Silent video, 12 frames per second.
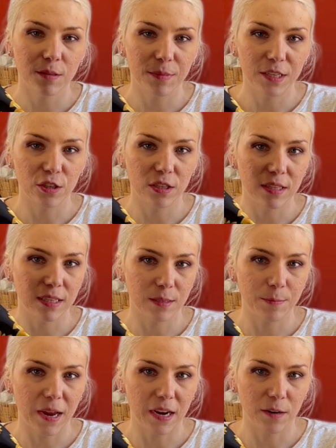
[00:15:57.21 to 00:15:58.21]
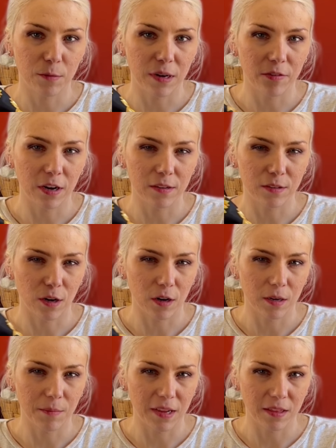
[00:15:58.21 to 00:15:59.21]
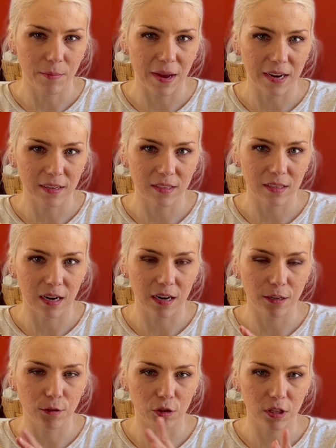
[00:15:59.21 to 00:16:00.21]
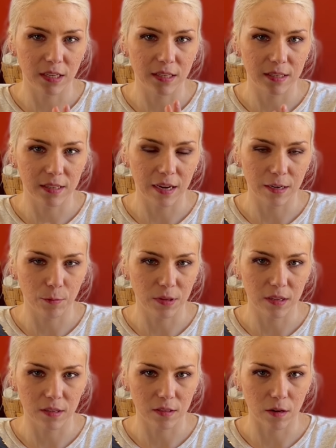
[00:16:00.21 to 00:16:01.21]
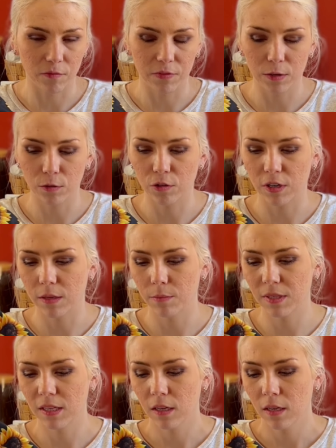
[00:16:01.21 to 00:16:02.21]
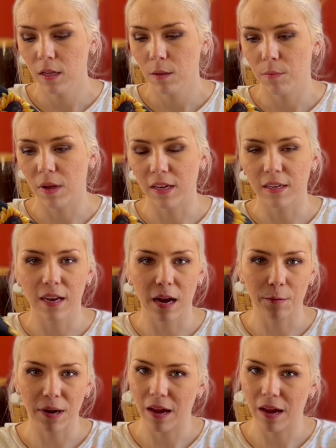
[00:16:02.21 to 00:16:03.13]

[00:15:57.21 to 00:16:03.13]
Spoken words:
to mention this bag whenever I was talking about the bags that I usually take with us on field trips. But now we